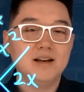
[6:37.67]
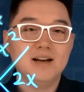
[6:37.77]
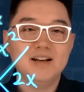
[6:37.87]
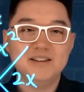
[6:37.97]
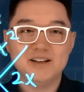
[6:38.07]

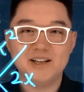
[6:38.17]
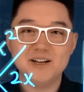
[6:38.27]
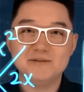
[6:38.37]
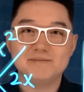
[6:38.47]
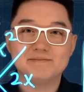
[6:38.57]
And there you
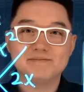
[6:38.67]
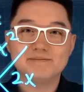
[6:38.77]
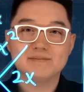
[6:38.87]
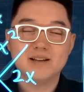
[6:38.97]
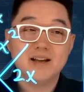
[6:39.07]
go.
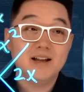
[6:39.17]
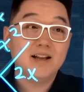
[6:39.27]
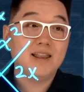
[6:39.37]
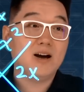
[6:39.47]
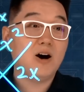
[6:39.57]

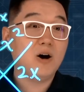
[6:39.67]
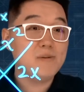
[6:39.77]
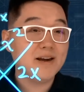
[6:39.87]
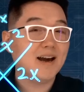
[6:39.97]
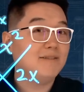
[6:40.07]
Now all
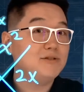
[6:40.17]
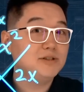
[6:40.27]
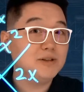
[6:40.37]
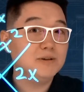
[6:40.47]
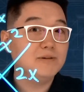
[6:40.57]
we have to
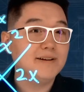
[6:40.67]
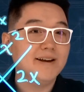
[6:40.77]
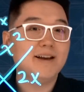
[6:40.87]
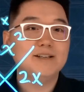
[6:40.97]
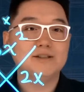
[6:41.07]
do
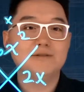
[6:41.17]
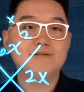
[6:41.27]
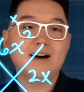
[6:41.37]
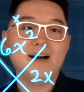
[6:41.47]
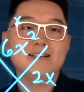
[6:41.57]
is to
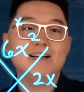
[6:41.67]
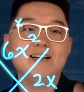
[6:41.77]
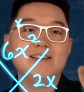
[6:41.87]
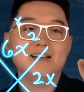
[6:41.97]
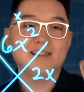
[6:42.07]
find
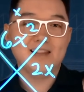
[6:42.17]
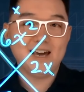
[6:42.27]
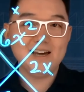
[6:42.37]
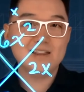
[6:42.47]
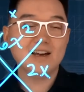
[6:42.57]
the
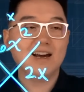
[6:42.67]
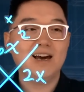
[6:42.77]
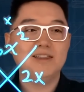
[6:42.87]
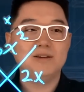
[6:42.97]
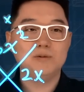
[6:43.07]
length
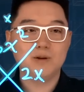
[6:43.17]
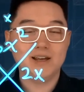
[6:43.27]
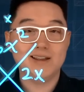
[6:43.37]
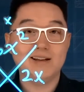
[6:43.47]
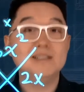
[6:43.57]
and the
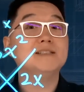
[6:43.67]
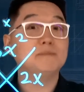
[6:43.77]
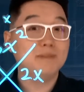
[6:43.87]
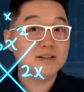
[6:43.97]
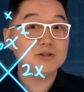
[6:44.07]
width, the
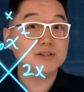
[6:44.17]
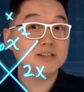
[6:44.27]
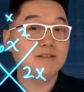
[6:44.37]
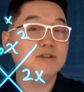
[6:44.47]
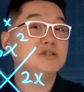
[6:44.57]
dimensions
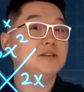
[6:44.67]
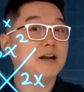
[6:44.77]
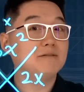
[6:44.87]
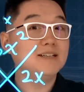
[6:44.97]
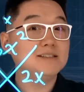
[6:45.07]
of the
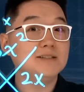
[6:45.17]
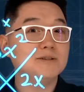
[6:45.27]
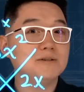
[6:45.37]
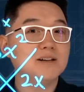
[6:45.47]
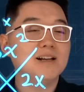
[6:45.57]
generic
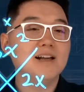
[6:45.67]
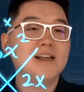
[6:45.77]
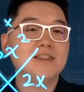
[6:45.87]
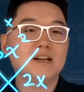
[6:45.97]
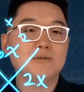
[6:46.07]
rectangle,
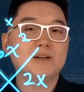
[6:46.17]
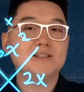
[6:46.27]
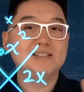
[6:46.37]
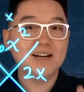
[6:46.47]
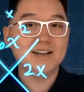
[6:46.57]
then we're
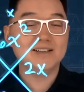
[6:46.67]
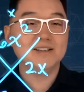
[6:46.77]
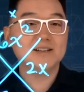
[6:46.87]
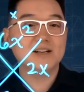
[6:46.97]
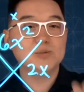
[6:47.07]
done,
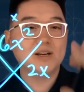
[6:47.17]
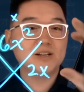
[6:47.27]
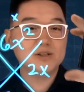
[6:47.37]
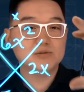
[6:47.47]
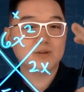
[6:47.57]
because we can
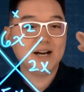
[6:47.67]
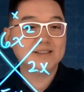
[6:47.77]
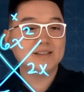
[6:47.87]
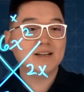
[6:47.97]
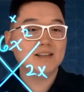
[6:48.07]
just
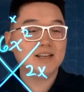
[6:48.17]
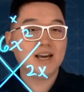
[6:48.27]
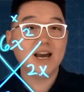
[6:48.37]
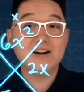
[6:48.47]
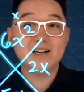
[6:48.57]
write the
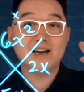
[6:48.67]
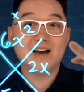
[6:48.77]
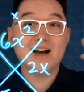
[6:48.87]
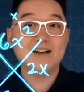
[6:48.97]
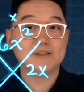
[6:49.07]

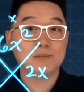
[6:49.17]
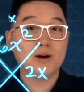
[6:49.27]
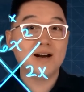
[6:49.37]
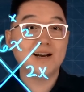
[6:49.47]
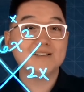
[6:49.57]
area as a
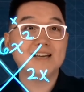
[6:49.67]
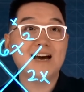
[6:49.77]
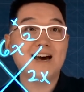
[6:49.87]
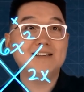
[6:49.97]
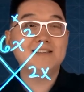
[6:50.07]
product
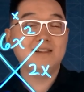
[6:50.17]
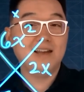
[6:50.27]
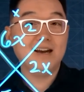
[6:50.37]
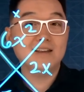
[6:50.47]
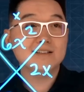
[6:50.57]
as
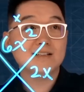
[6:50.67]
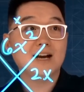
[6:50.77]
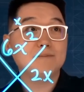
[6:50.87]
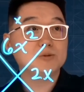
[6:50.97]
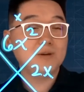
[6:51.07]
length
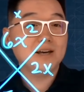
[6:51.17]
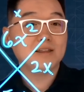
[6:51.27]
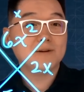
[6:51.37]
times width.